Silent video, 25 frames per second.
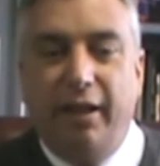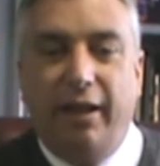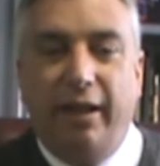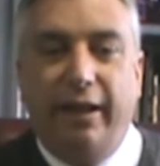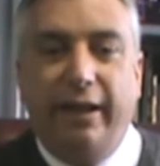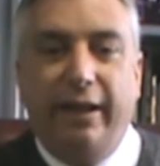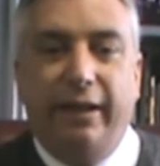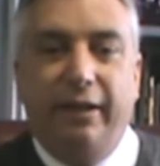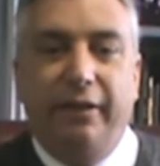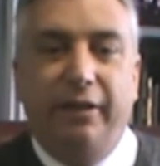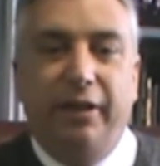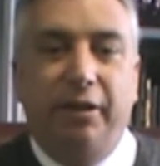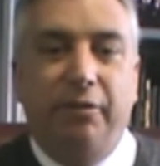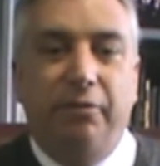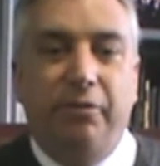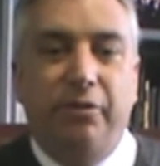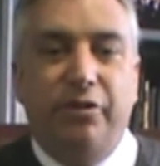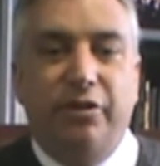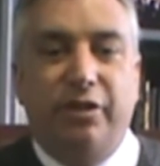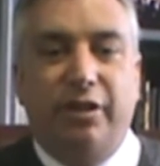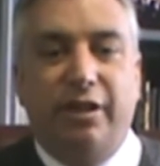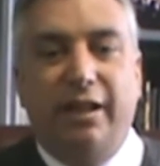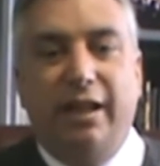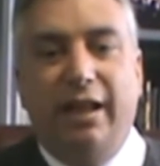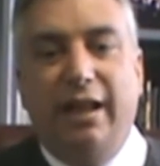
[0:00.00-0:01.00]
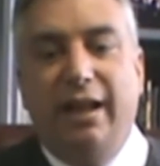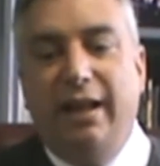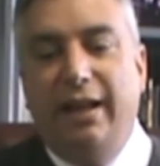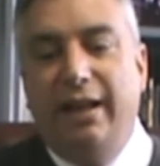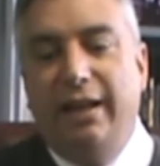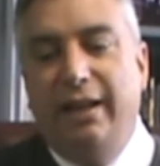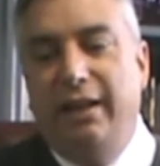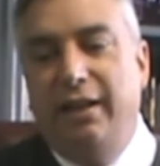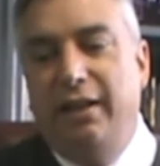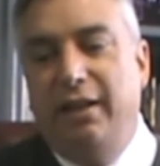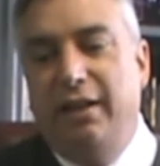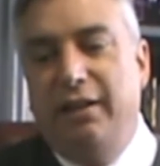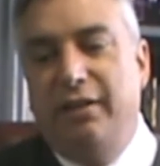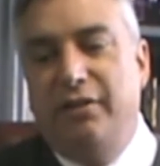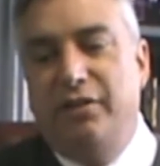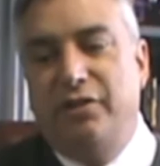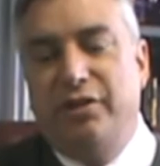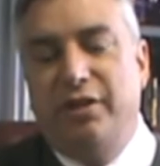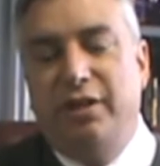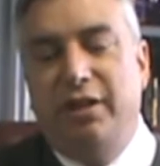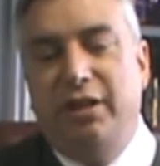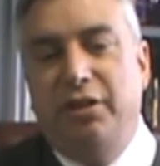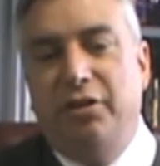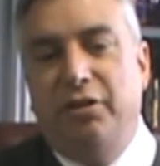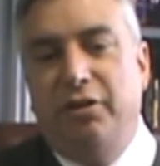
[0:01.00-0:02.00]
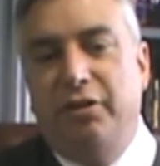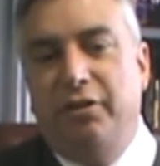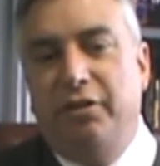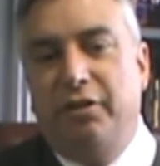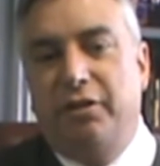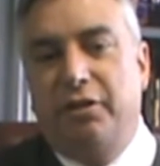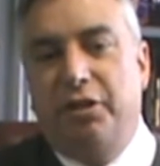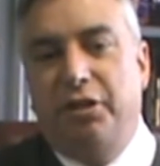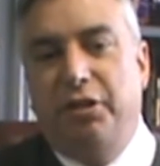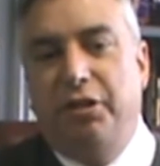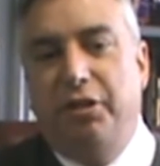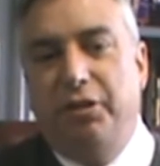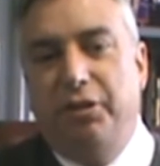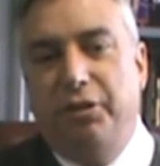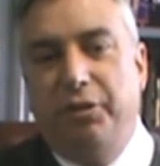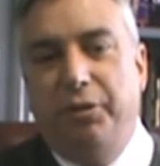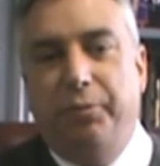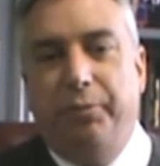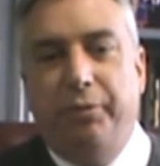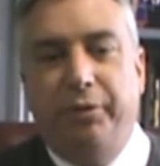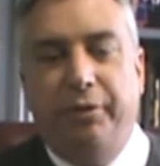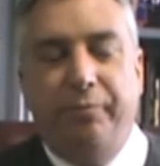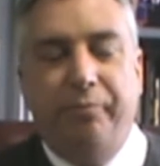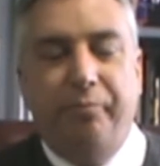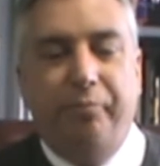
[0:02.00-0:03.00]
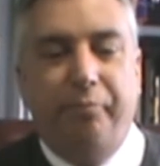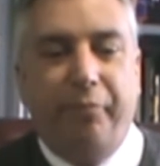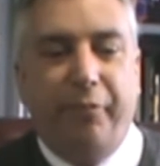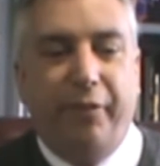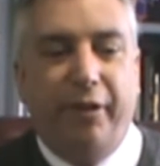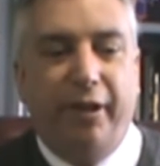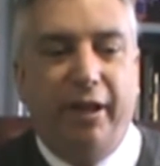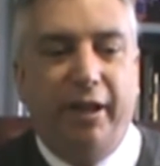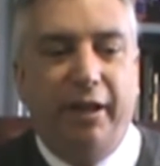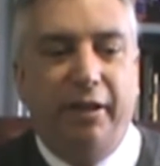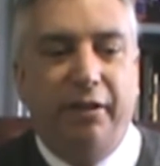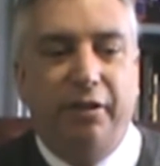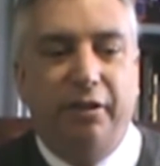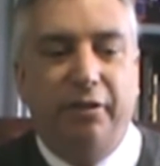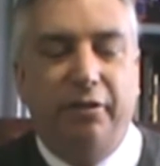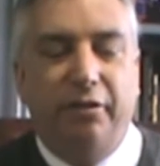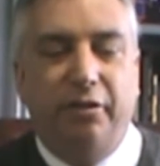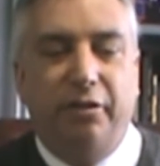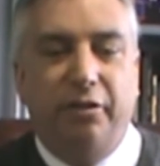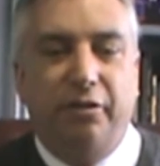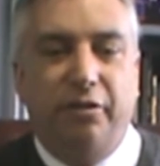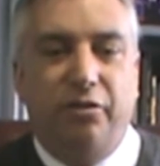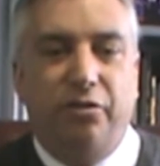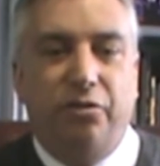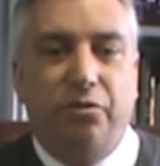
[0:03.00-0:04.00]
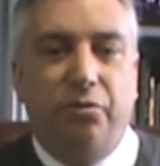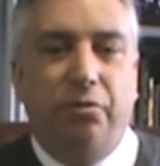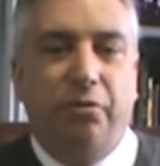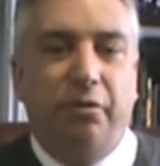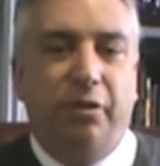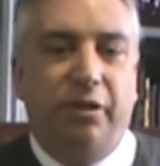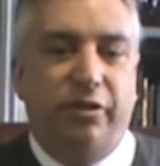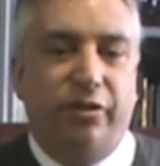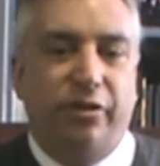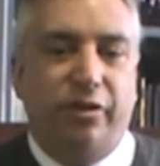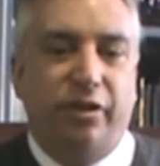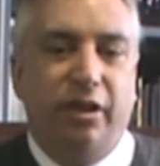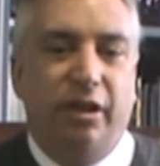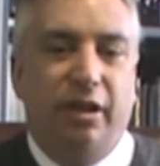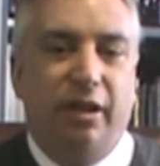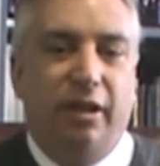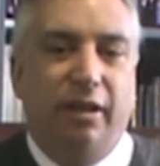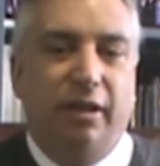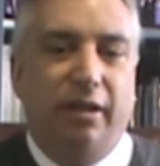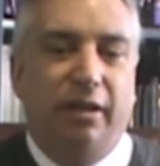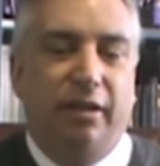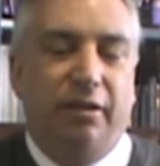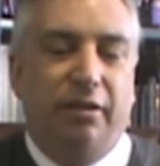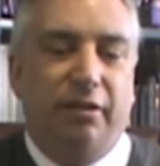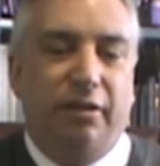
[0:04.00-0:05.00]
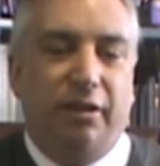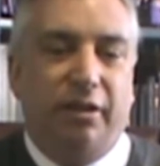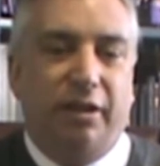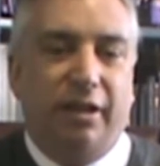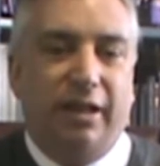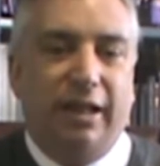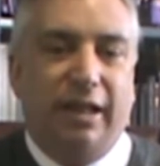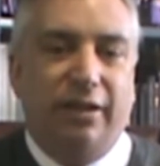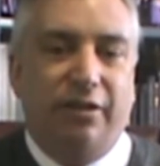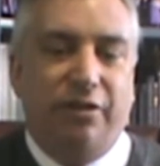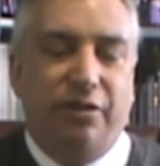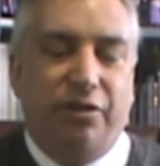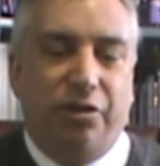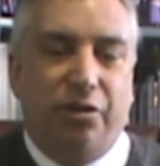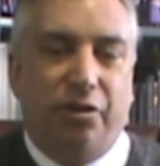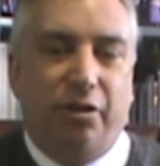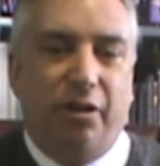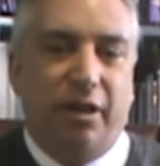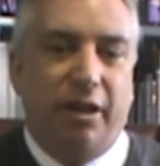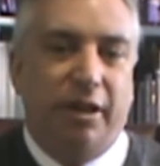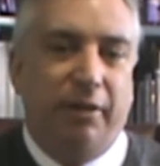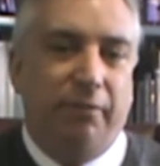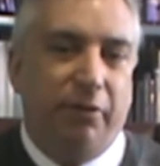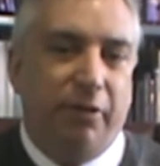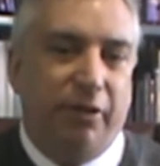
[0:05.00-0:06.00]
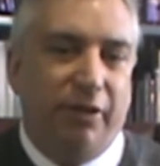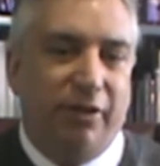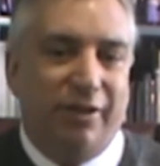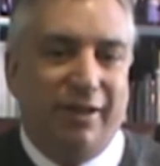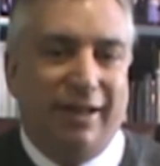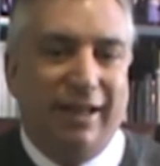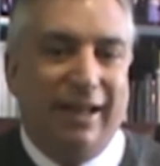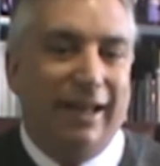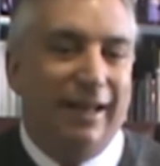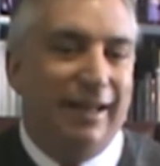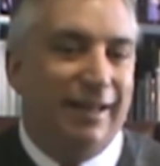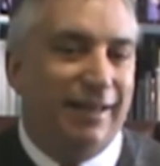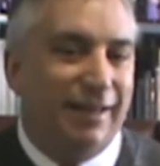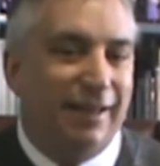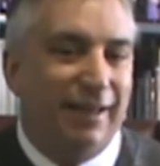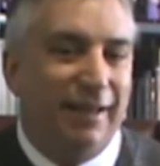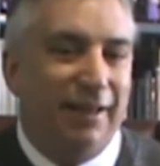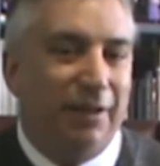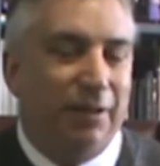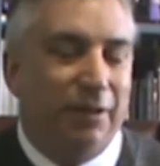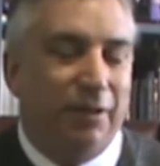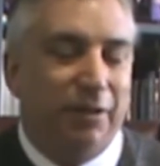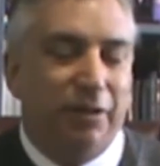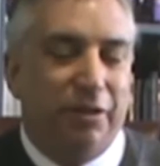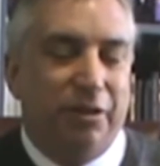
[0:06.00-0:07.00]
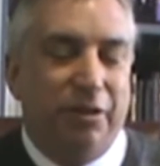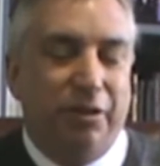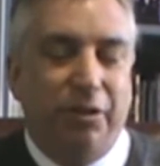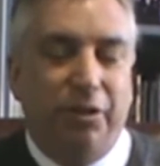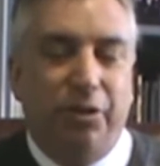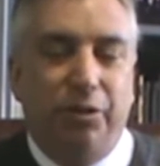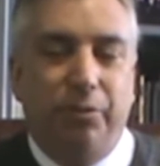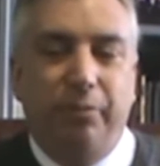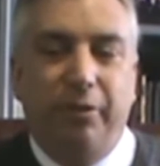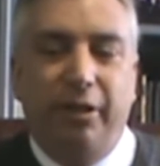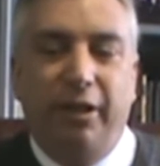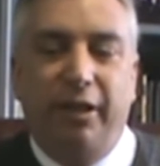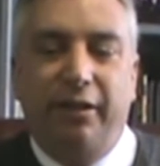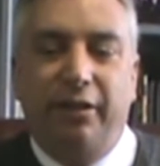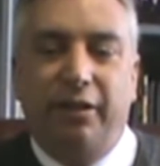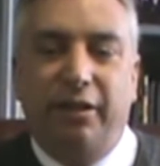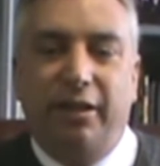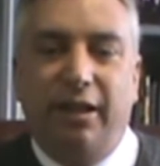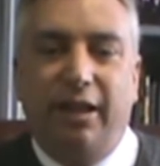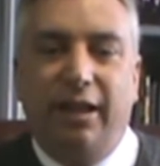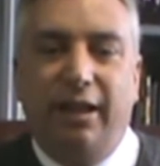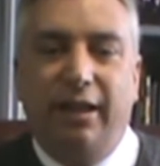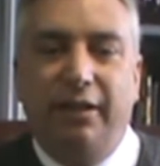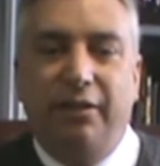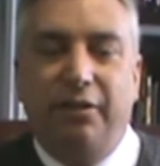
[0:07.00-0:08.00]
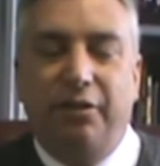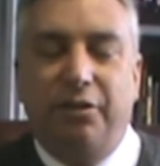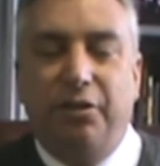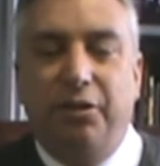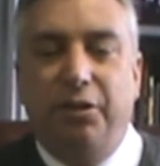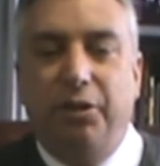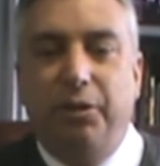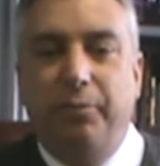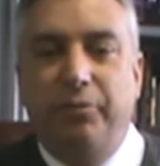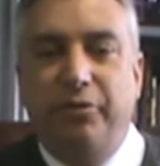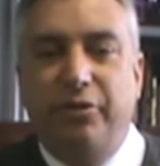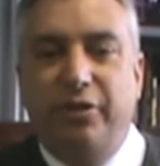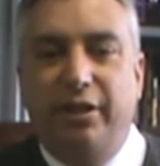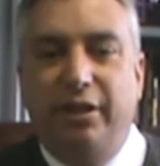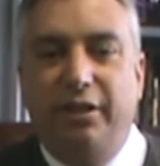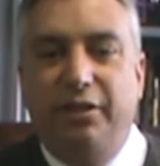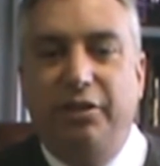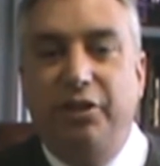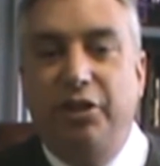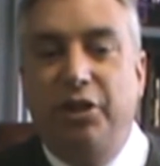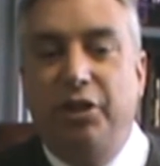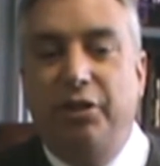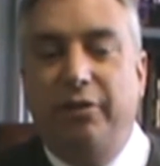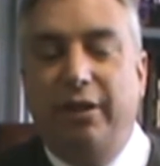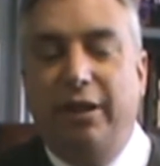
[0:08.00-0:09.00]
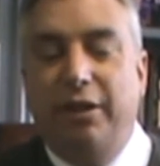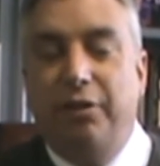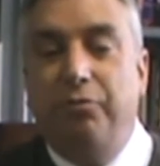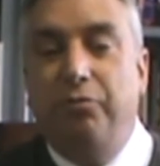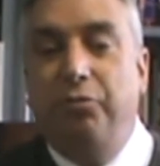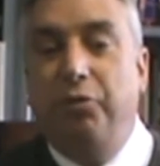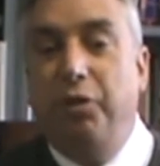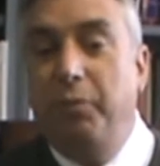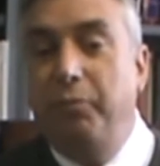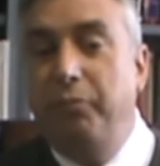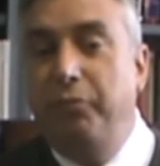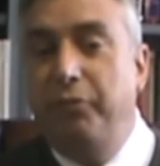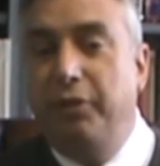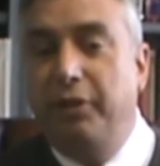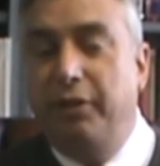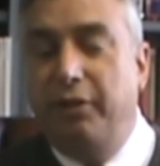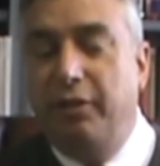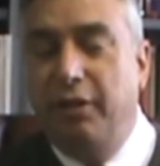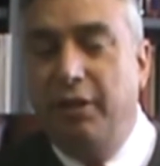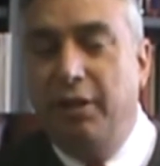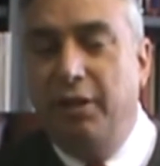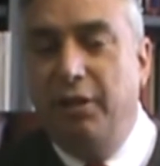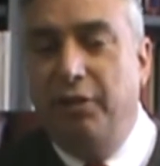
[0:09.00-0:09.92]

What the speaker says: And there was a guy sitting on the curb, and the tourist got to talking with this guy sitting on the curb, and the guy on the curb said, "You know, I grew up with